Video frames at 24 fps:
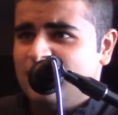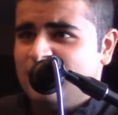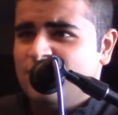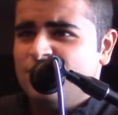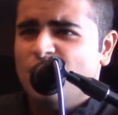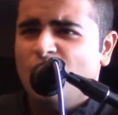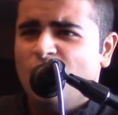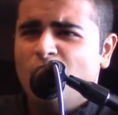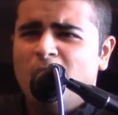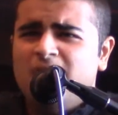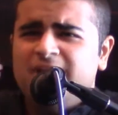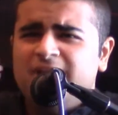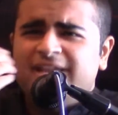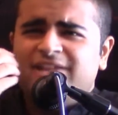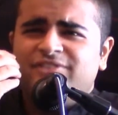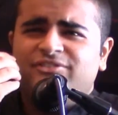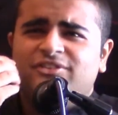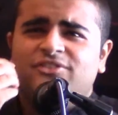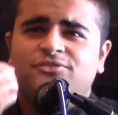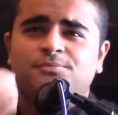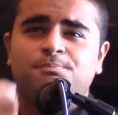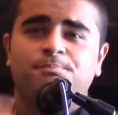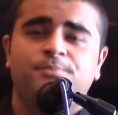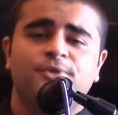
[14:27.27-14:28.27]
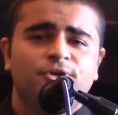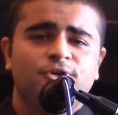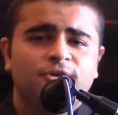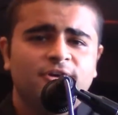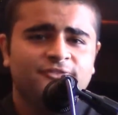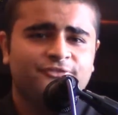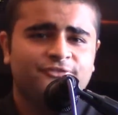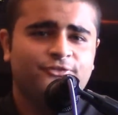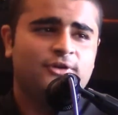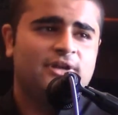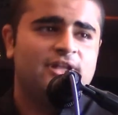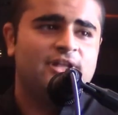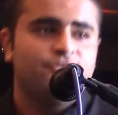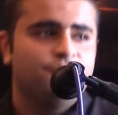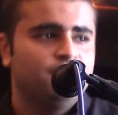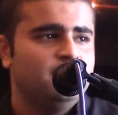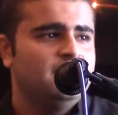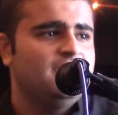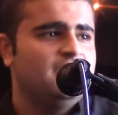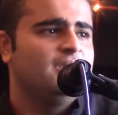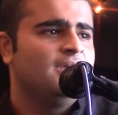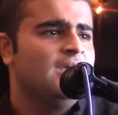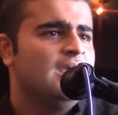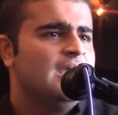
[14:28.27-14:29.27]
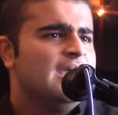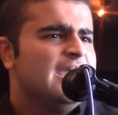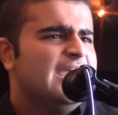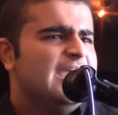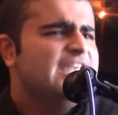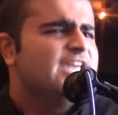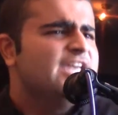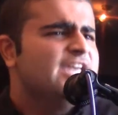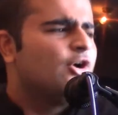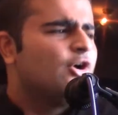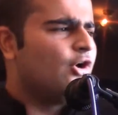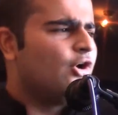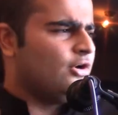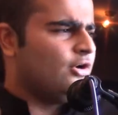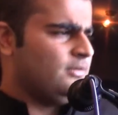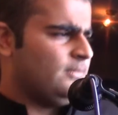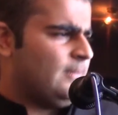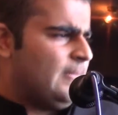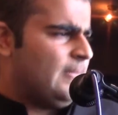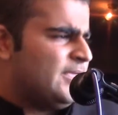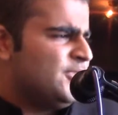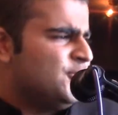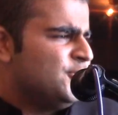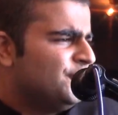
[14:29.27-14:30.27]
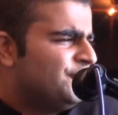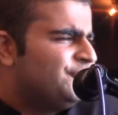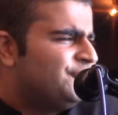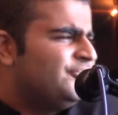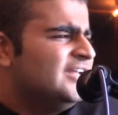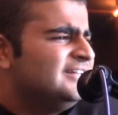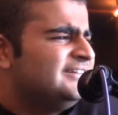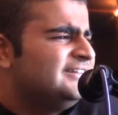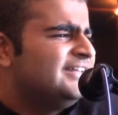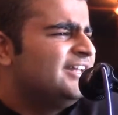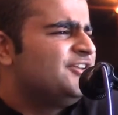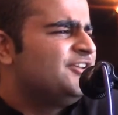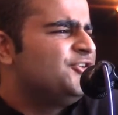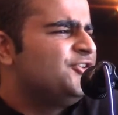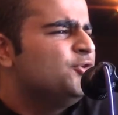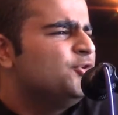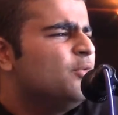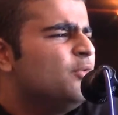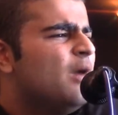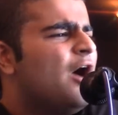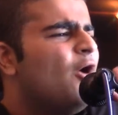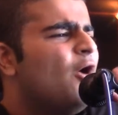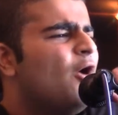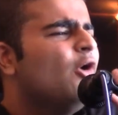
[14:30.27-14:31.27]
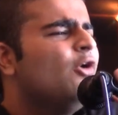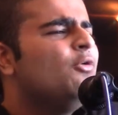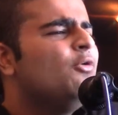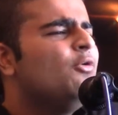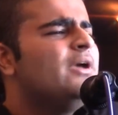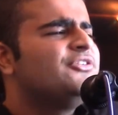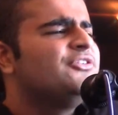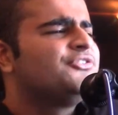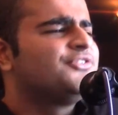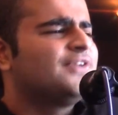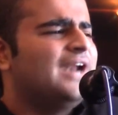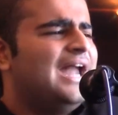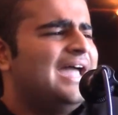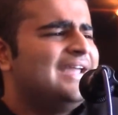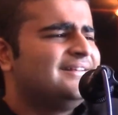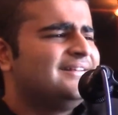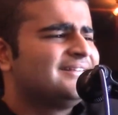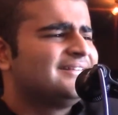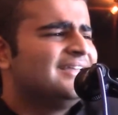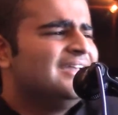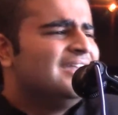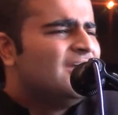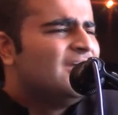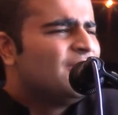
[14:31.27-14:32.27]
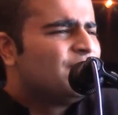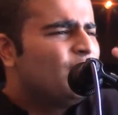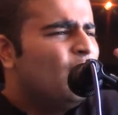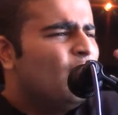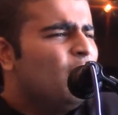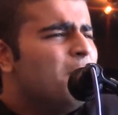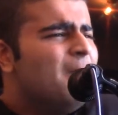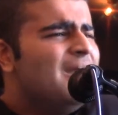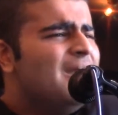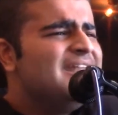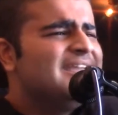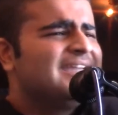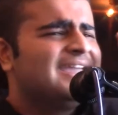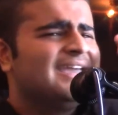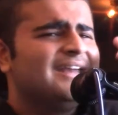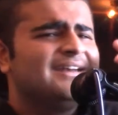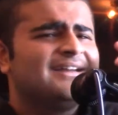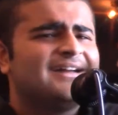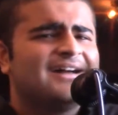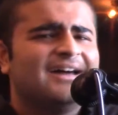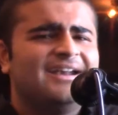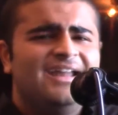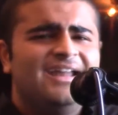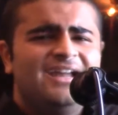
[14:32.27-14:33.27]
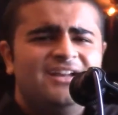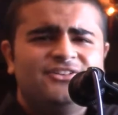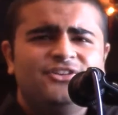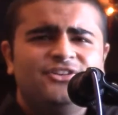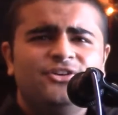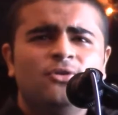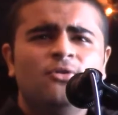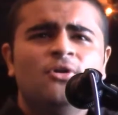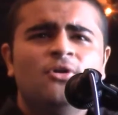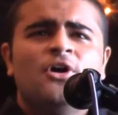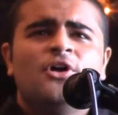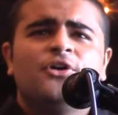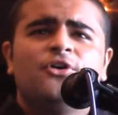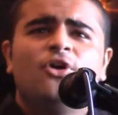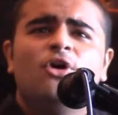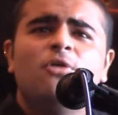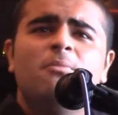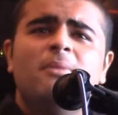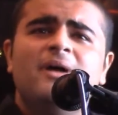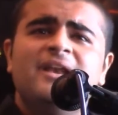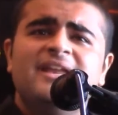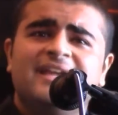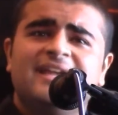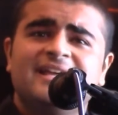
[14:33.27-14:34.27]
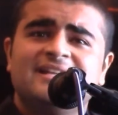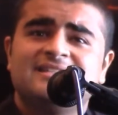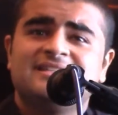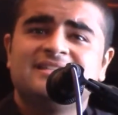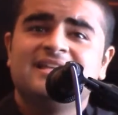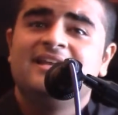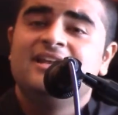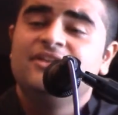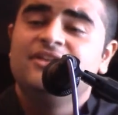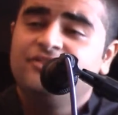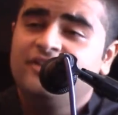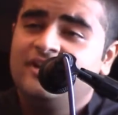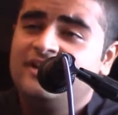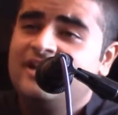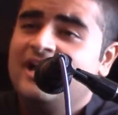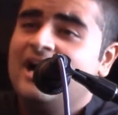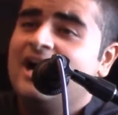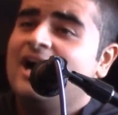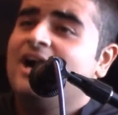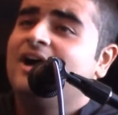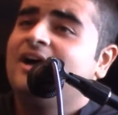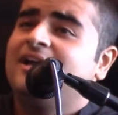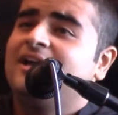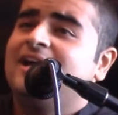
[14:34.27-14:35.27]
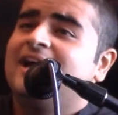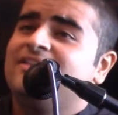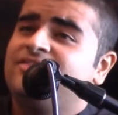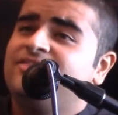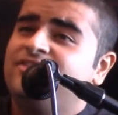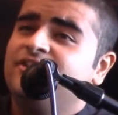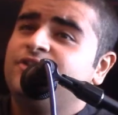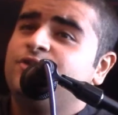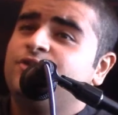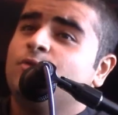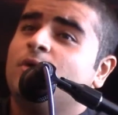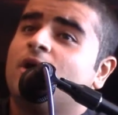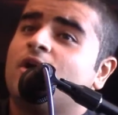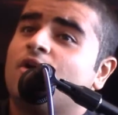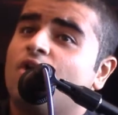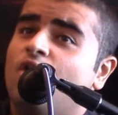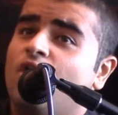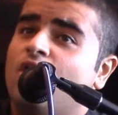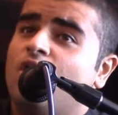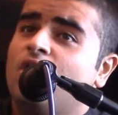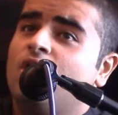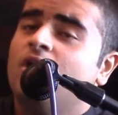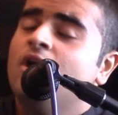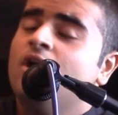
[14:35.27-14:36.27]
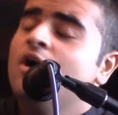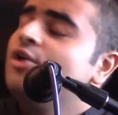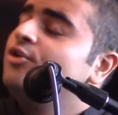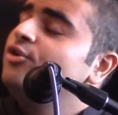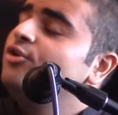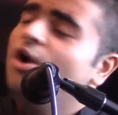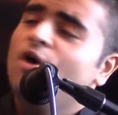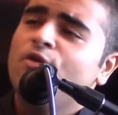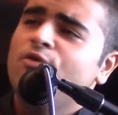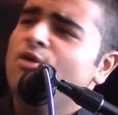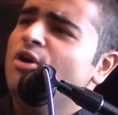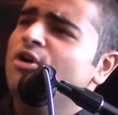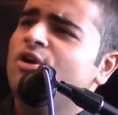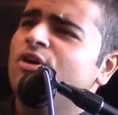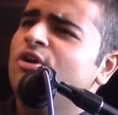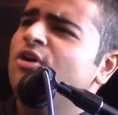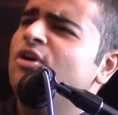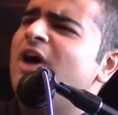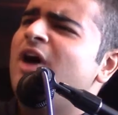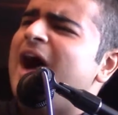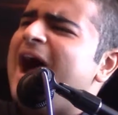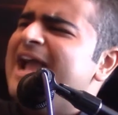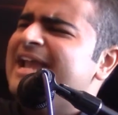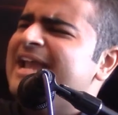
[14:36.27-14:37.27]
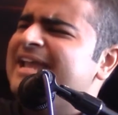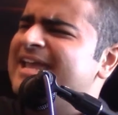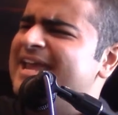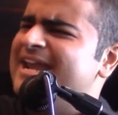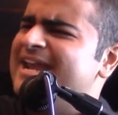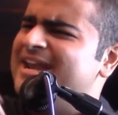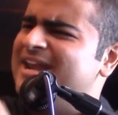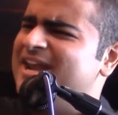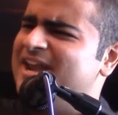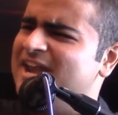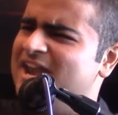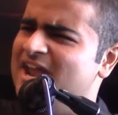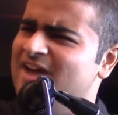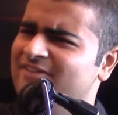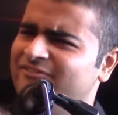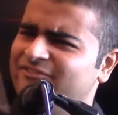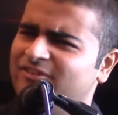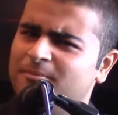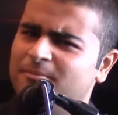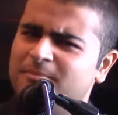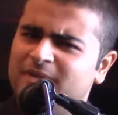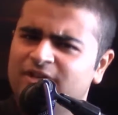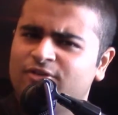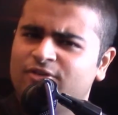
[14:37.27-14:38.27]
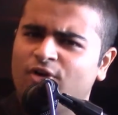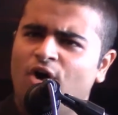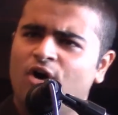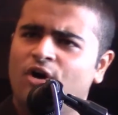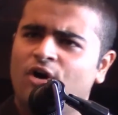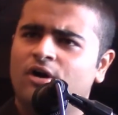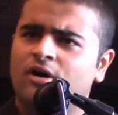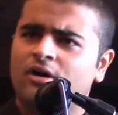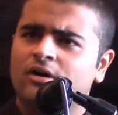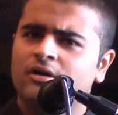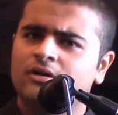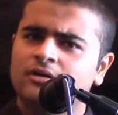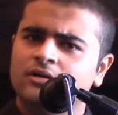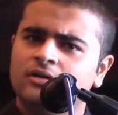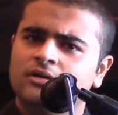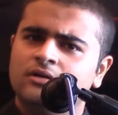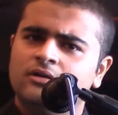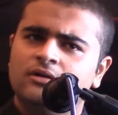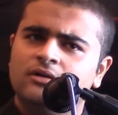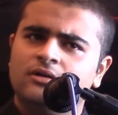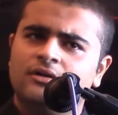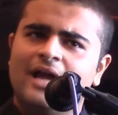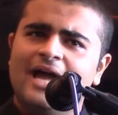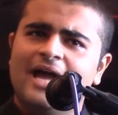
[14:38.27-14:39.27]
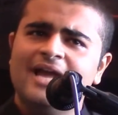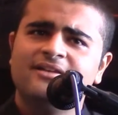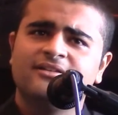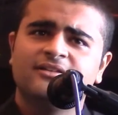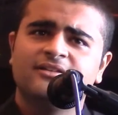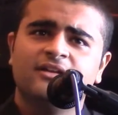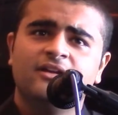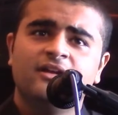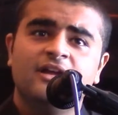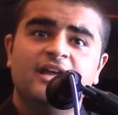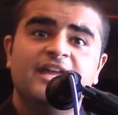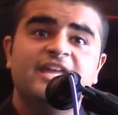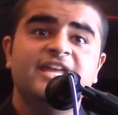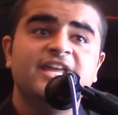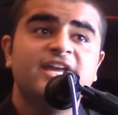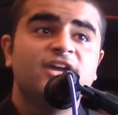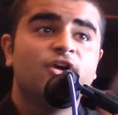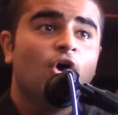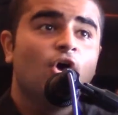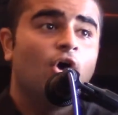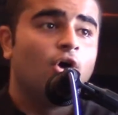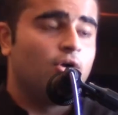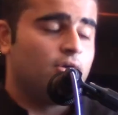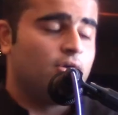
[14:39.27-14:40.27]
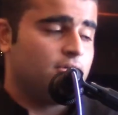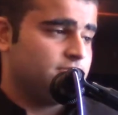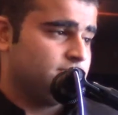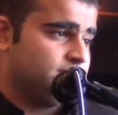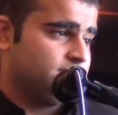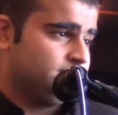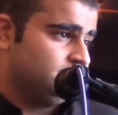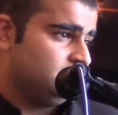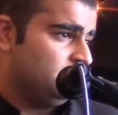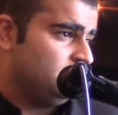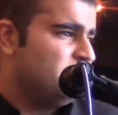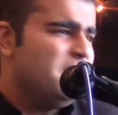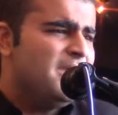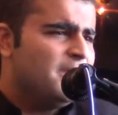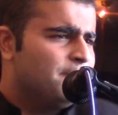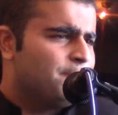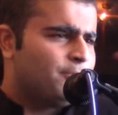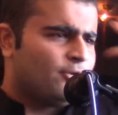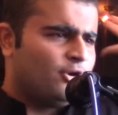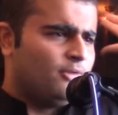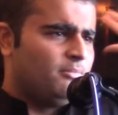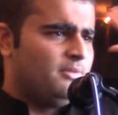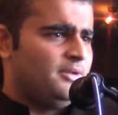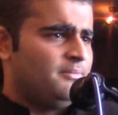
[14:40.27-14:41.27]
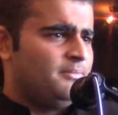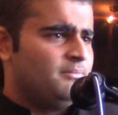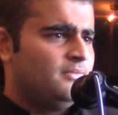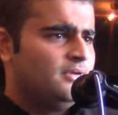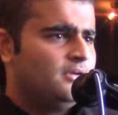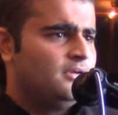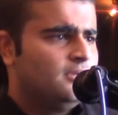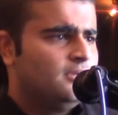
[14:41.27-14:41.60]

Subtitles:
No one is as beautiful as me. Ego. You feel that you are always right. Nobody can correct you. Nobody can say, listen, ya akhi, I think you are wrong. No, I can never be wrong, right? Ego. Big problem.